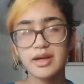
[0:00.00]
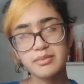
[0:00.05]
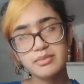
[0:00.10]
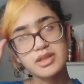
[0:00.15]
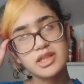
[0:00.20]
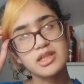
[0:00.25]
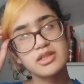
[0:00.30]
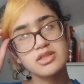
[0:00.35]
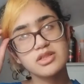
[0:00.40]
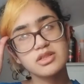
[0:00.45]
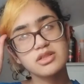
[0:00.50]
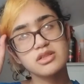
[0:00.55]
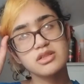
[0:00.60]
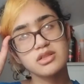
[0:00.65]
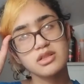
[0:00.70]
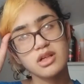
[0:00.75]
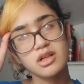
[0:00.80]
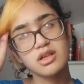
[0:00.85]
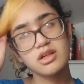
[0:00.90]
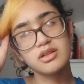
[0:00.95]
bleach,
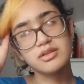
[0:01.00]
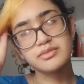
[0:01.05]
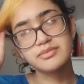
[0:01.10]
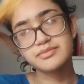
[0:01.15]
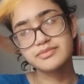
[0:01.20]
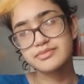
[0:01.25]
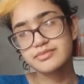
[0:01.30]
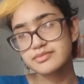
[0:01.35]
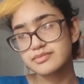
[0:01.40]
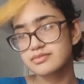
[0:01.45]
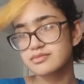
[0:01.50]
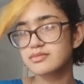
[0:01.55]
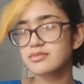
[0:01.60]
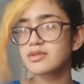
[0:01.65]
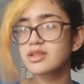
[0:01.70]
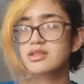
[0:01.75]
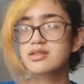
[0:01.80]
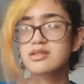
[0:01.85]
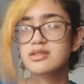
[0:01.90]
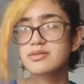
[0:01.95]
um,
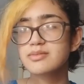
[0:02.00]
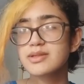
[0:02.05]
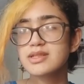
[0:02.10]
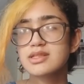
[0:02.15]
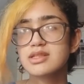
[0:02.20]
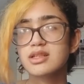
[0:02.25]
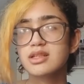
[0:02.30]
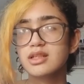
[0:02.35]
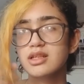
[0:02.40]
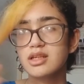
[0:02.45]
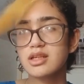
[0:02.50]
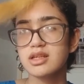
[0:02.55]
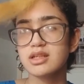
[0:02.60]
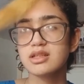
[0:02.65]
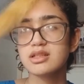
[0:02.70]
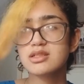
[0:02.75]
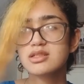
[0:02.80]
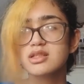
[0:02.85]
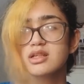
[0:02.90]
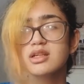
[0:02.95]
this is basically
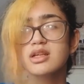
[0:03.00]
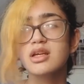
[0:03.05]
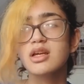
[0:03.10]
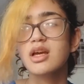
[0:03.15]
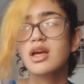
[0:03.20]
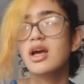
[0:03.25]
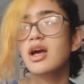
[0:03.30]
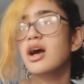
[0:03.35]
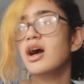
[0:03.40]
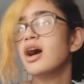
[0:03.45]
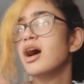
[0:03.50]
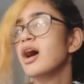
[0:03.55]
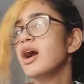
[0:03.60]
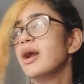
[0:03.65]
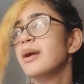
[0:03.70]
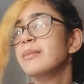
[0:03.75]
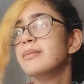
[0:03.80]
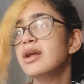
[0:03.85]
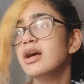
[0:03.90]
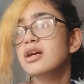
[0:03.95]
it.
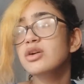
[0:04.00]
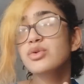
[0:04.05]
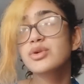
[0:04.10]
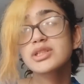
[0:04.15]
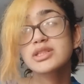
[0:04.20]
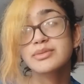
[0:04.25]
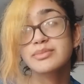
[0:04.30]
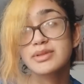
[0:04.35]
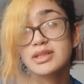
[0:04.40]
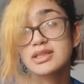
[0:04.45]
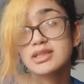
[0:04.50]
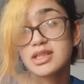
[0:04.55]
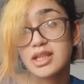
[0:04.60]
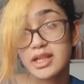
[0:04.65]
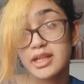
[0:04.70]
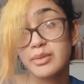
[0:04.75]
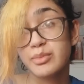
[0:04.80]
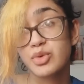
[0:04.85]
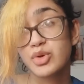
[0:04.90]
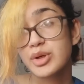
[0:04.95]
I'm not going to bleach it
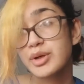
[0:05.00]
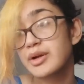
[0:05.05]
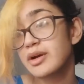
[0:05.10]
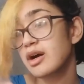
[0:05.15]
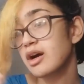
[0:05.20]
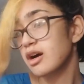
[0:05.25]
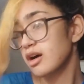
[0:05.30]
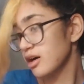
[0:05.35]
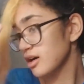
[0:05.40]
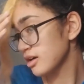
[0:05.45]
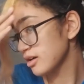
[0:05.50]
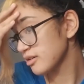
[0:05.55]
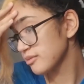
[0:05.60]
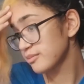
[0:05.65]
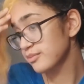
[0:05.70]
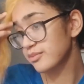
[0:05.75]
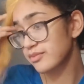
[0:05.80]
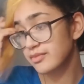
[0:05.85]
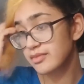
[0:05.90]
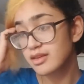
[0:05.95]
anymore. Um,
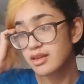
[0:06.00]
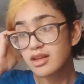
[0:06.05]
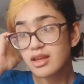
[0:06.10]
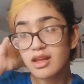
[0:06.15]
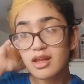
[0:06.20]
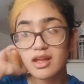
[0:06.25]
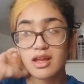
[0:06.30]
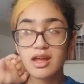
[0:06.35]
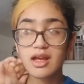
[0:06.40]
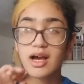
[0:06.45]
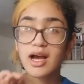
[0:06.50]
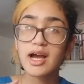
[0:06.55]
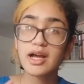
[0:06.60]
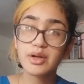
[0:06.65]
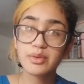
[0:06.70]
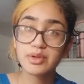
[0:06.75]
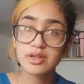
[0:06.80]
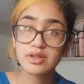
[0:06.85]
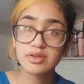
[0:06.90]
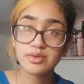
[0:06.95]
I
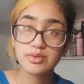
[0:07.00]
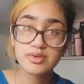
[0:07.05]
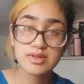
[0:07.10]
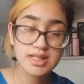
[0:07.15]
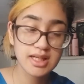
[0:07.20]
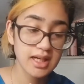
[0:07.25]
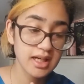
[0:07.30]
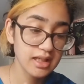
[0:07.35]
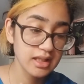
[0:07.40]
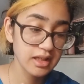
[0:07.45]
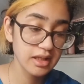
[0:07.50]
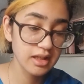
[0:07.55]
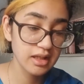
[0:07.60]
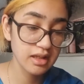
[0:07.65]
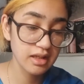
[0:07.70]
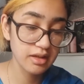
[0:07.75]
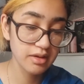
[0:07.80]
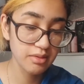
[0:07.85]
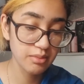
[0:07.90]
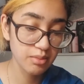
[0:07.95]
don't want to lose
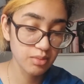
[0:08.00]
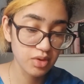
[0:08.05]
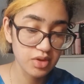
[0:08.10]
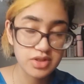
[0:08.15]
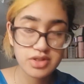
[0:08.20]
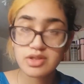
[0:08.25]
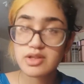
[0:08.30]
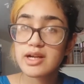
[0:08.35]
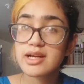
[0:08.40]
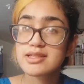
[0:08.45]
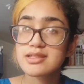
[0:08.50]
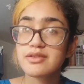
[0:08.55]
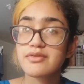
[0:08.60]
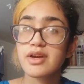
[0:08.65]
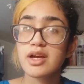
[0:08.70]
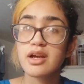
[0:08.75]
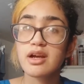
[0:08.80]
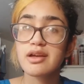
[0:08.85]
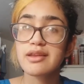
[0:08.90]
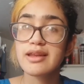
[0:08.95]
any more strands of
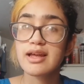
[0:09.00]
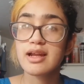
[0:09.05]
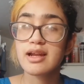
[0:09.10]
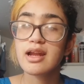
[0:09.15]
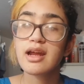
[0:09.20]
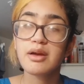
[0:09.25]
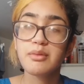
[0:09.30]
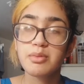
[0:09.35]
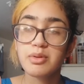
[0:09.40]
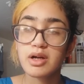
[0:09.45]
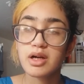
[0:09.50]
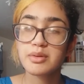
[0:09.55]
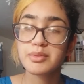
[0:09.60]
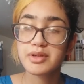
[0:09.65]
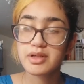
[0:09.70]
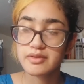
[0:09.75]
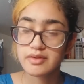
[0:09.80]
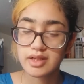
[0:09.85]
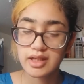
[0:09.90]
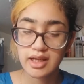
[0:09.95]
hair that I
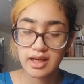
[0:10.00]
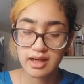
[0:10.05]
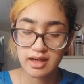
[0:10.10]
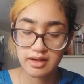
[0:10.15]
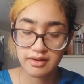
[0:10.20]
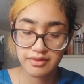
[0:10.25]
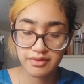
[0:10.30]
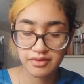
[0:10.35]
probably already have